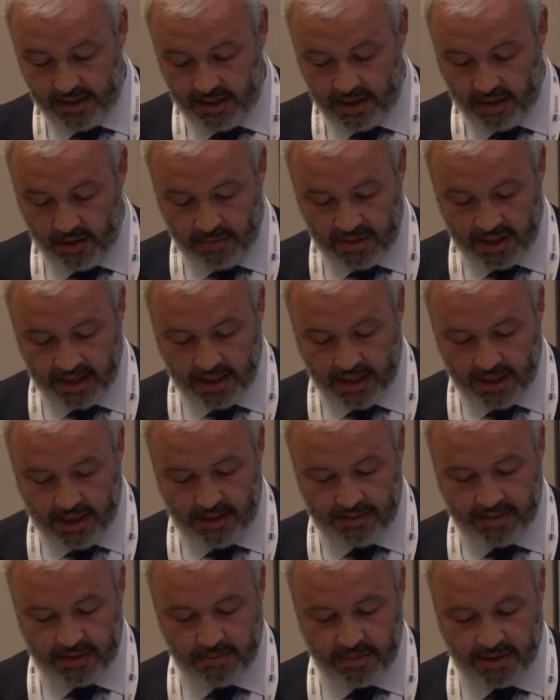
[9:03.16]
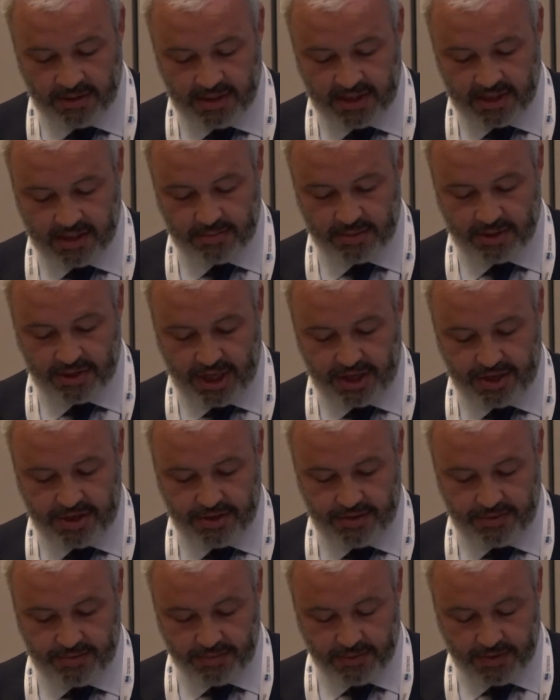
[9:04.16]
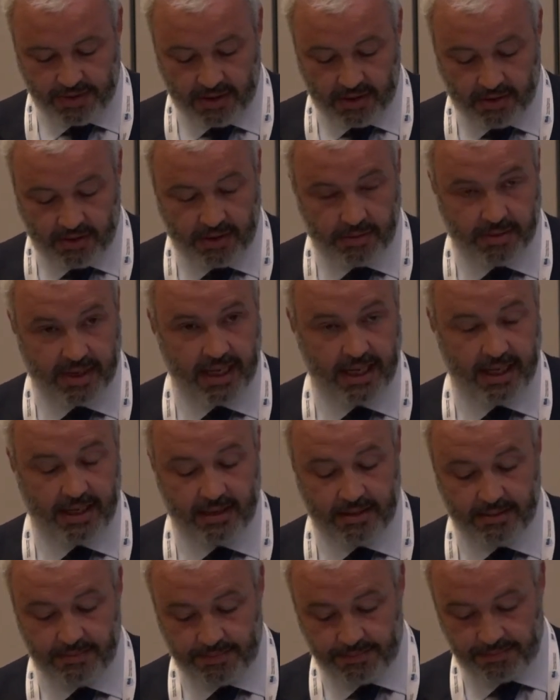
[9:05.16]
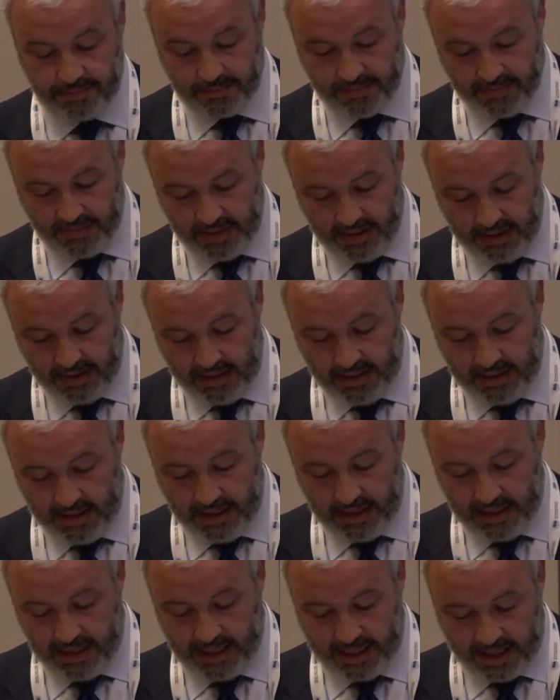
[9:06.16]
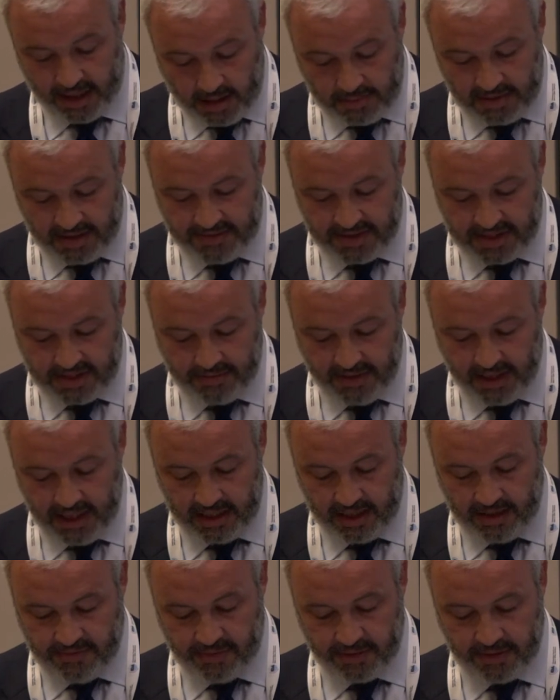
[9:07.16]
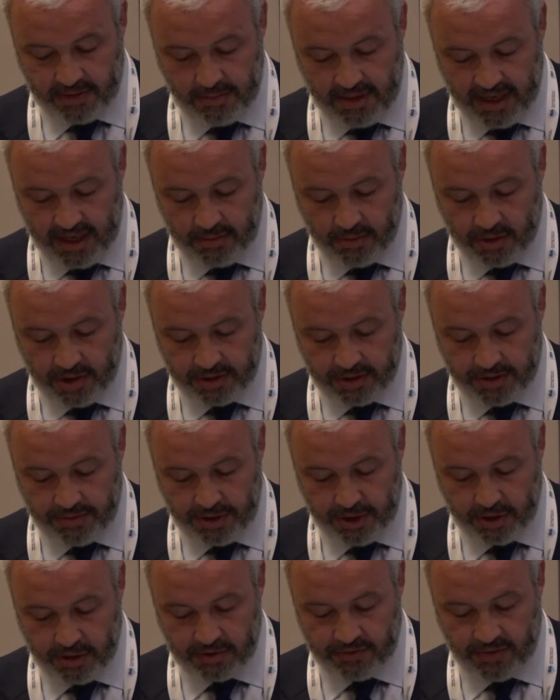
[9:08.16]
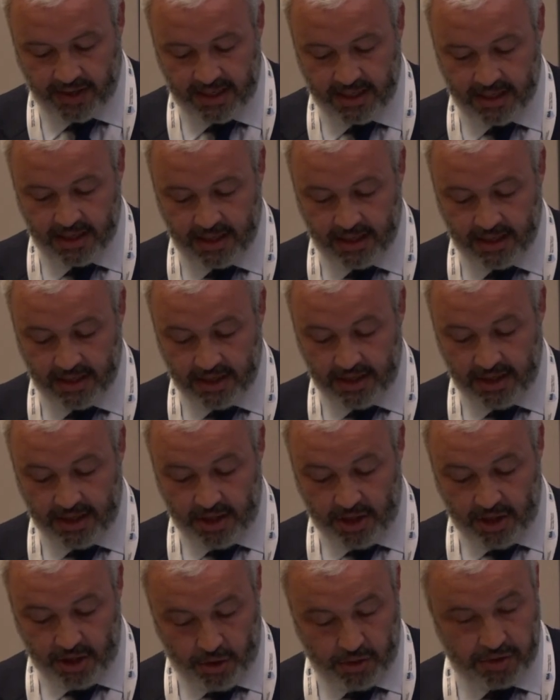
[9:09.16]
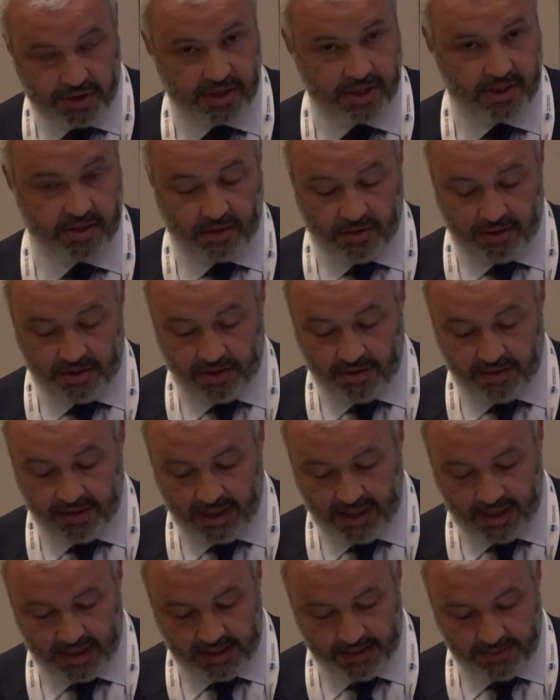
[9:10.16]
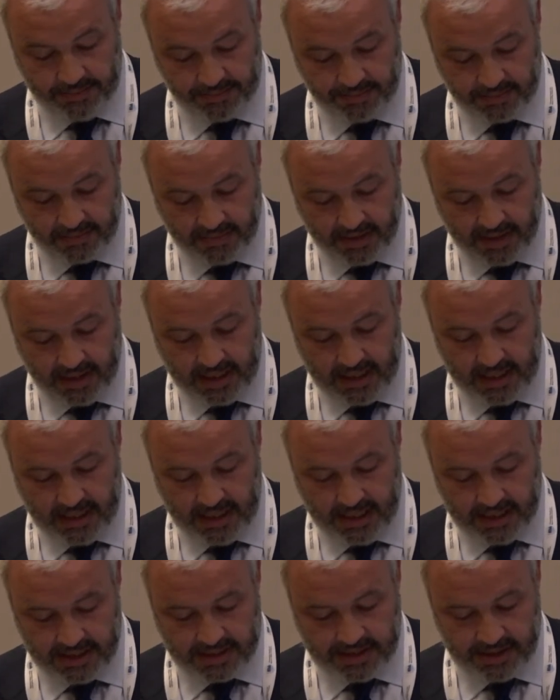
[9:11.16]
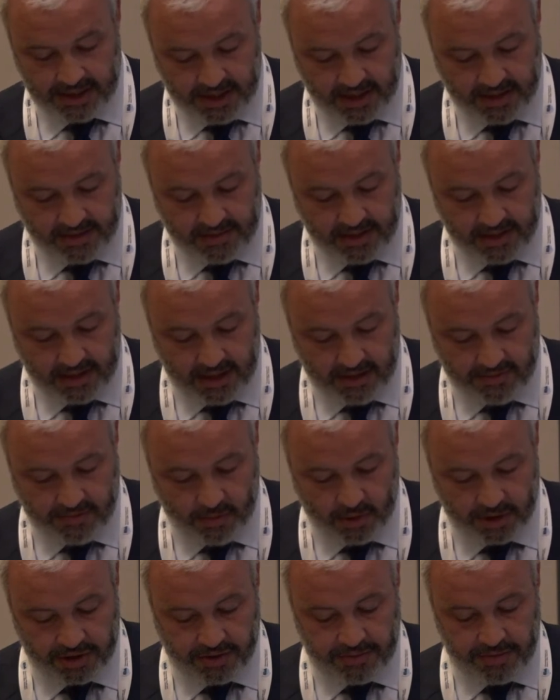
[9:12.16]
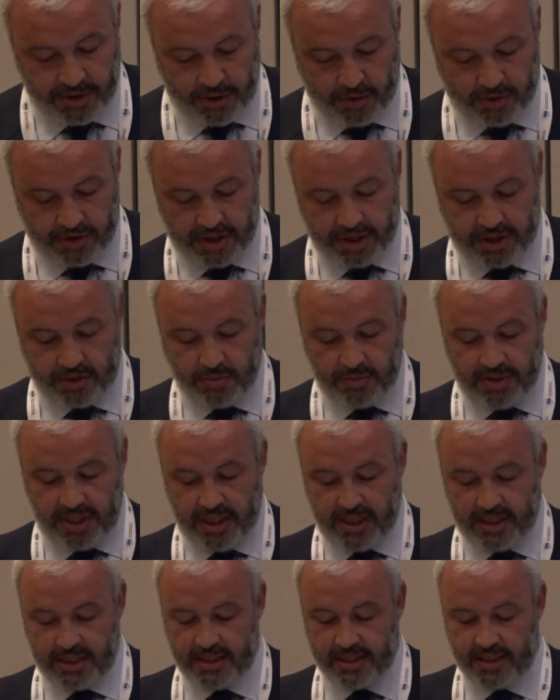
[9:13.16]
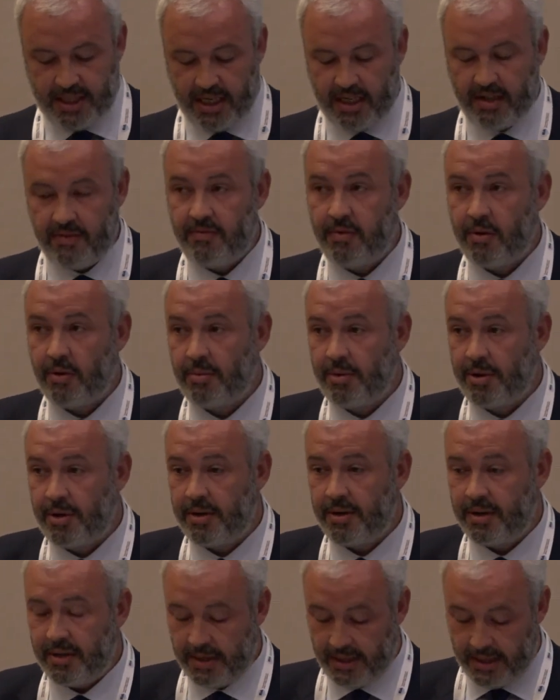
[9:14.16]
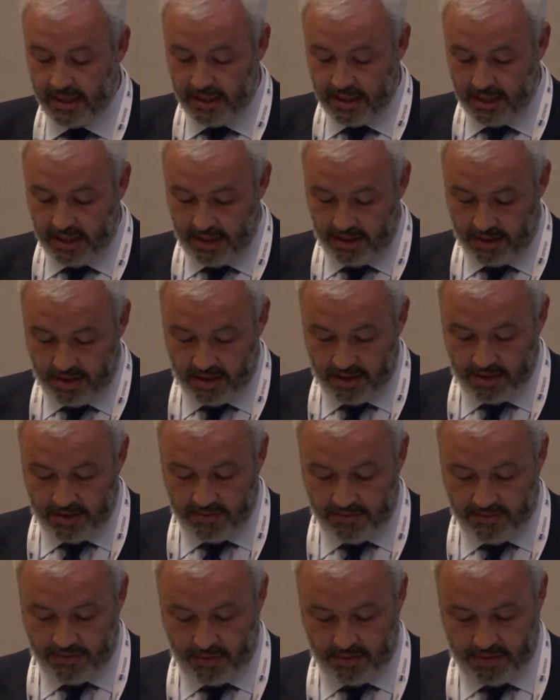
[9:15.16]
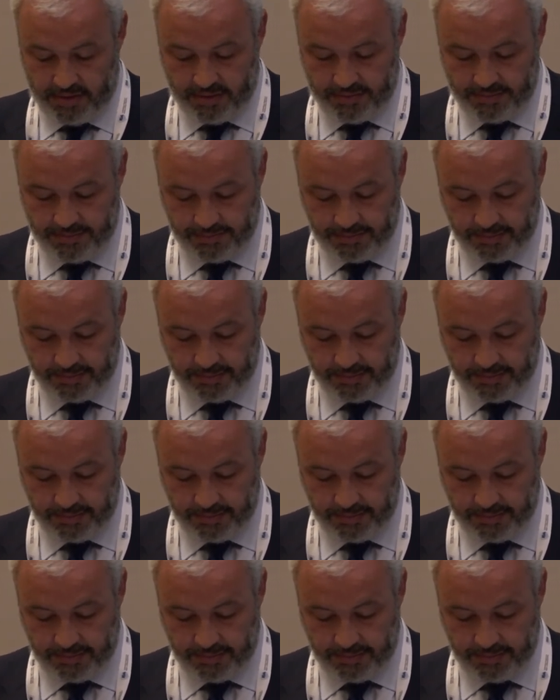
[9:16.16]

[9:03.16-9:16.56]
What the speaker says: human health and environmental protection on the one hand, and economic feasibility for the main water reuse final users on the other hand, is needed if water reuse is to be taken forward in the future.